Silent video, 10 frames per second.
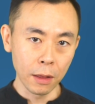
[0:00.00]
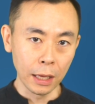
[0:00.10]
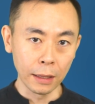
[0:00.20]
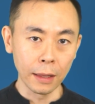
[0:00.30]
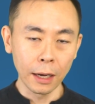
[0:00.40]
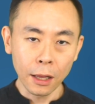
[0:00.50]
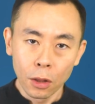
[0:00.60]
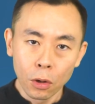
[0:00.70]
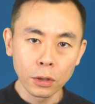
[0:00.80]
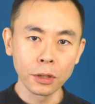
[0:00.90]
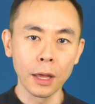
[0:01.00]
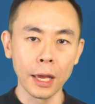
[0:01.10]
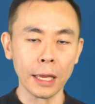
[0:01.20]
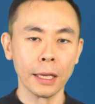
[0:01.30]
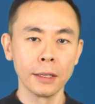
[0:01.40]
thing that I can do
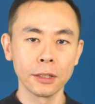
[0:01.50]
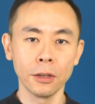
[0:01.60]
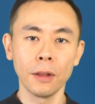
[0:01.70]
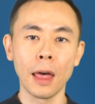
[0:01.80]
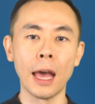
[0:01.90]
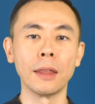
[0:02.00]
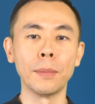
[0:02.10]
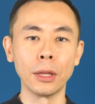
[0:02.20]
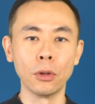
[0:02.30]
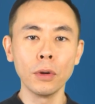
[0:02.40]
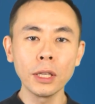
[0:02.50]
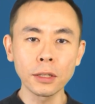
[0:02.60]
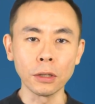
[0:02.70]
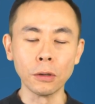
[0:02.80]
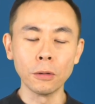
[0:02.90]
today? So that by doing
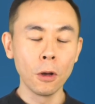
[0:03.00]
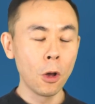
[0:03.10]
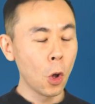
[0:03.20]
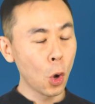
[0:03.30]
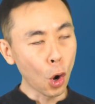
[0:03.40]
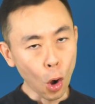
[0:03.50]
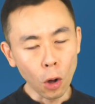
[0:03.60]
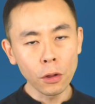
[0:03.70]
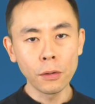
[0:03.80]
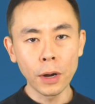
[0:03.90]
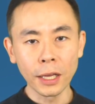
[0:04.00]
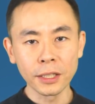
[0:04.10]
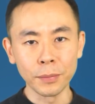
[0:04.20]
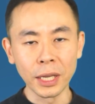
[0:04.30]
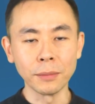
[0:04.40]
so, all the
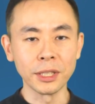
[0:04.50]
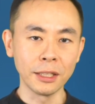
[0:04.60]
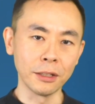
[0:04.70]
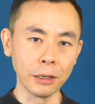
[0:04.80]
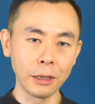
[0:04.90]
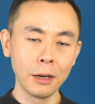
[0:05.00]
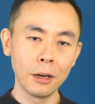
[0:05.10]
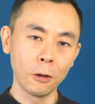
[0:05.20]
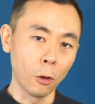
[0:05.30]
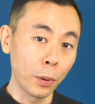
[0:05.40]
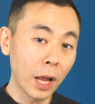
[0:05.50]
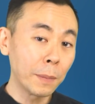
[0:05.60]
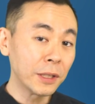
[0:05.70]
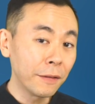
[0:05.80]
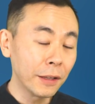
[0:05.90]
rest becomes easier, or
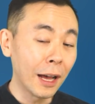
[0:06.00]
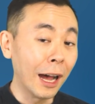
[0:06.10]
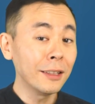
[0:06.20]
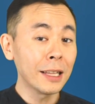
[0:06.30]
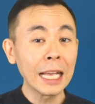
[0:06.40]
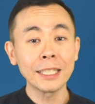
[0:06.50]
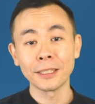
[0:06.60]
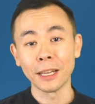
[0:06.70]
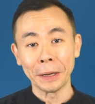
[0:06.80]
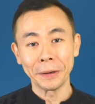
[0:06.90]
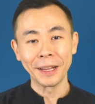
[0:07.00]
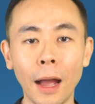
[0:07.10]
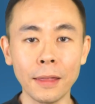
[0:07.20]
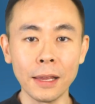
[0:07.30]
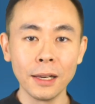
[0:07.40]
perhaps even unnecessary.
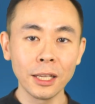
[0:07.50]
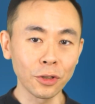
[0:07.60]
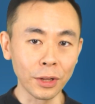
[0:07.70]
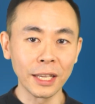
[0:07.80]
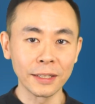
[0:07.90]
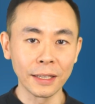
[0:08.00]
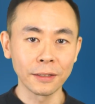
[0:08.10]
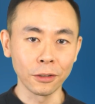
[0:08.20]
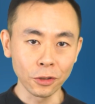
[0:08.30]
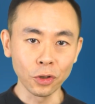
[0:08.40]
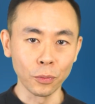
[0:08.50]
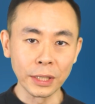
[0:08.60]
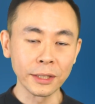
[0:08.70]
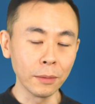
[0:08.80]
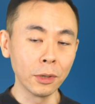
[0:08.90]
Ideally, today's answer should
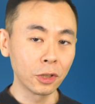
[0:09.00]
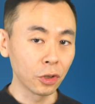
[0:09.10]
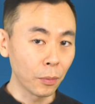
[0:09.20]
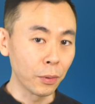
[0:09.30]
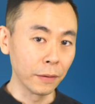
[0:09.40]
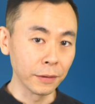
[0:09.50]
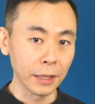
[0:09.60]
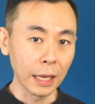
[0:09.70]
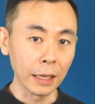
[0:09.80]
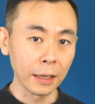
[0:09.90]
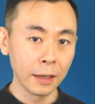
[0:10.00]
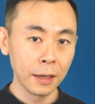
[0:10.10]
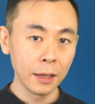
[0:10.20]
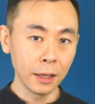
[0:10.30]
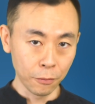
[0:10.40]
be similar to the previous day.
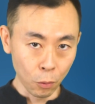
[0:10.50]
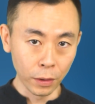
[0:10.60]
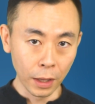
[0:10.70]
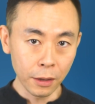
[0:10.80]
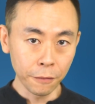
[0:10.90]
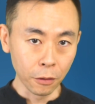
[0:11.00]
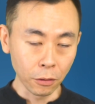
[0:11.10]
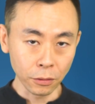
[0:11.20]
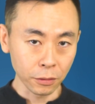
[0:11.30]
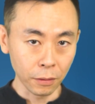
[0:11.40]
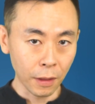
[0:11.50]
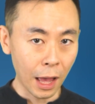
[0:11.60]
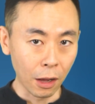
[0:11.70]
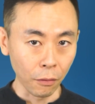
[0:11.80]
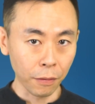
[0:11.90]
If one day you focus on
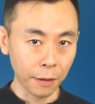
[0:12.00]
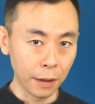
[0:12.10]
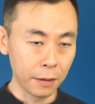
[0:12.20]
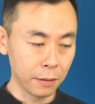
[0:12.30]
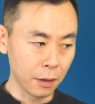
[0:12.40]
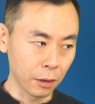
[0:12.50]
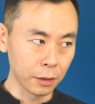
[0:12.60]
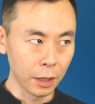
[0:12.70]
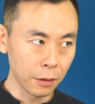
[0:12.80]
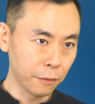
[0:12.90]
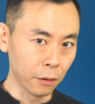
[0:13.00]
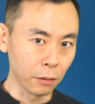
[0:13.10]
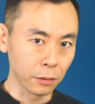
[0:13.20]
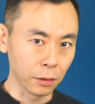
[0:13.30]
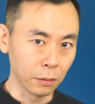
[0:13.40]
health and the other day you
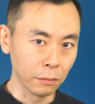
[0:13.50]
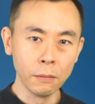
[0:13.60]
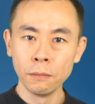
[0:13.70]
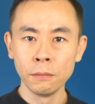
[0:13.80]
focus on